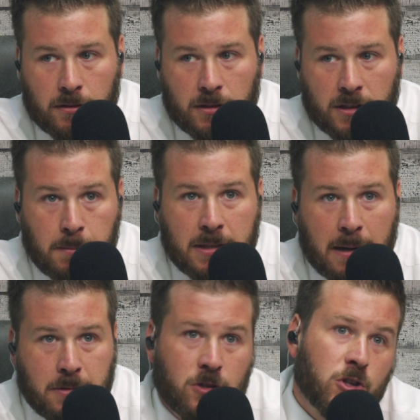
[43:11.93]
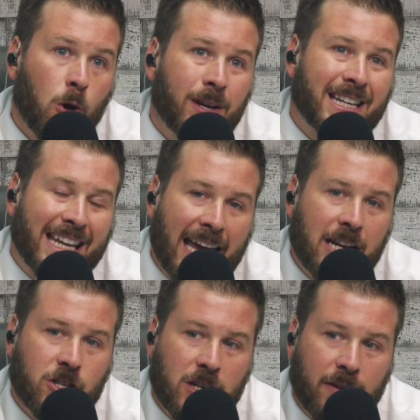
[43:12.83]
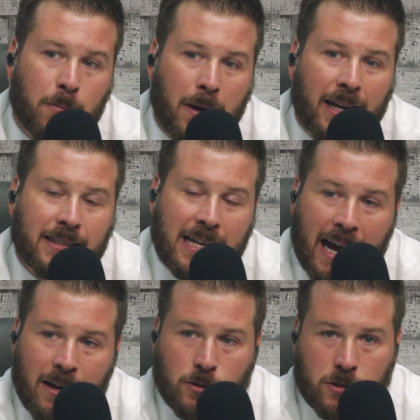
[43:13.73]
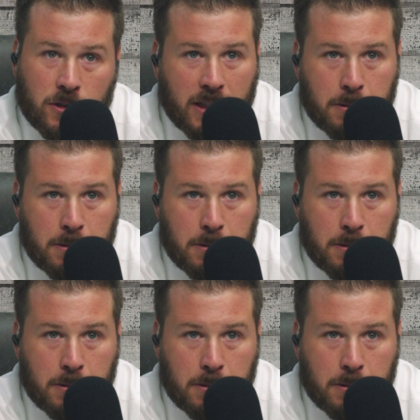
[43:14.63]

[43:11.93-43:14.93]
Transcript: sometimes there's no indication even by a title search,